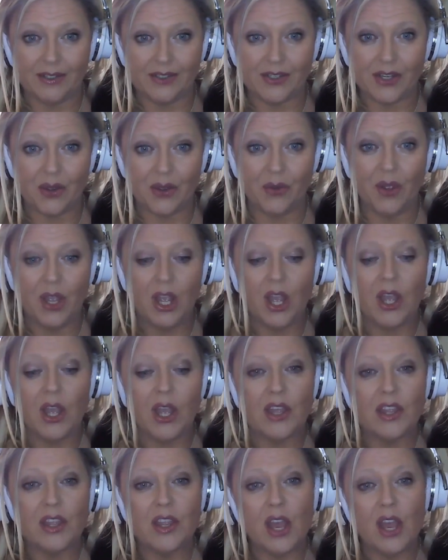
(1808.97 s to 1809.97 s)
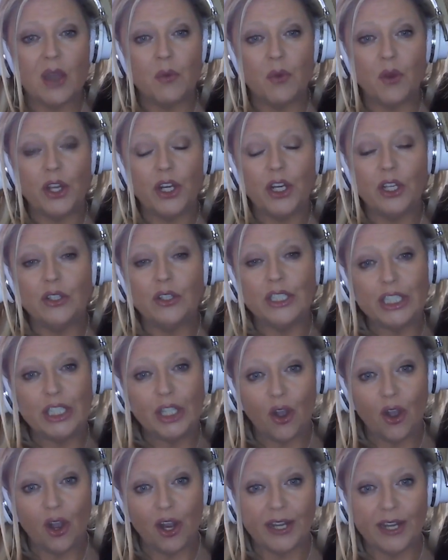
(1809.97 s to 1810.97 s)
So we're going to look at
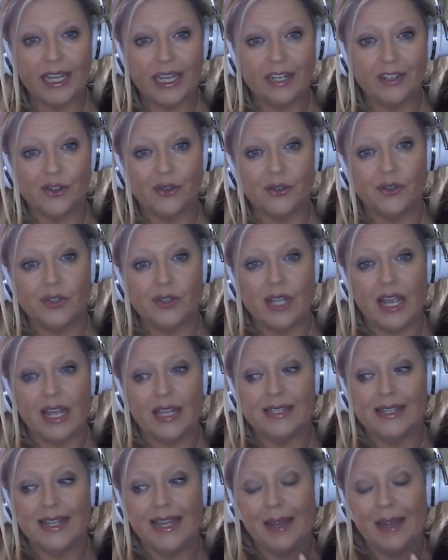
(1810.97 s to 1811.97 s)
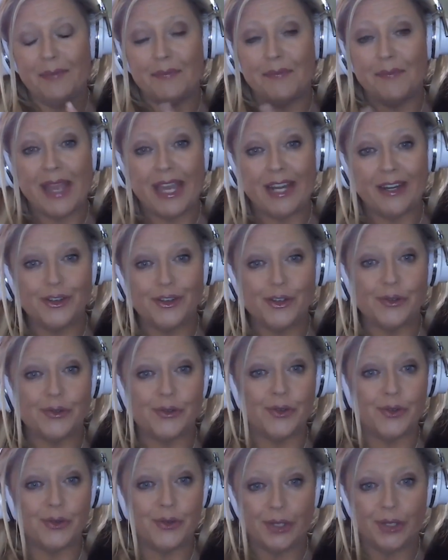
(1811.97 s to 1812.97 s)
the archangels as like
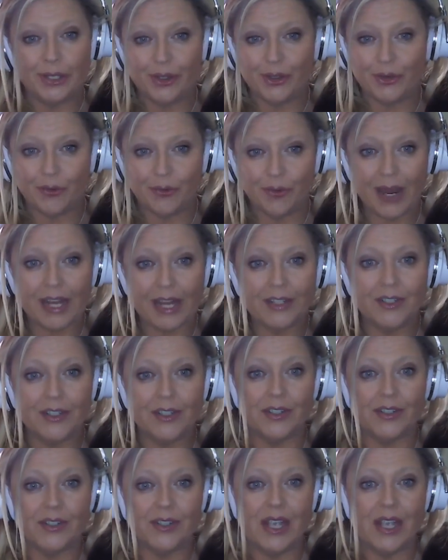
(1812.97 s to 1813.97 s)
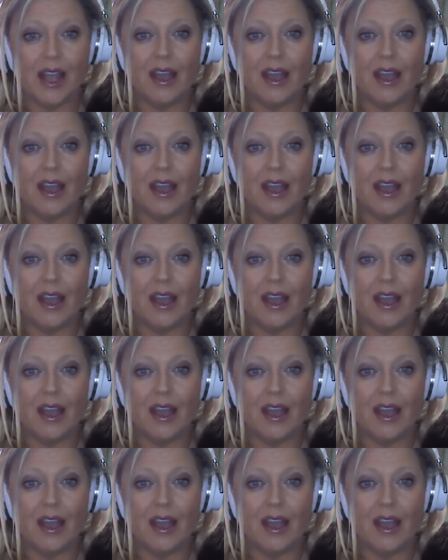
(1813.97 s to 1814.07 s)
managers or the directors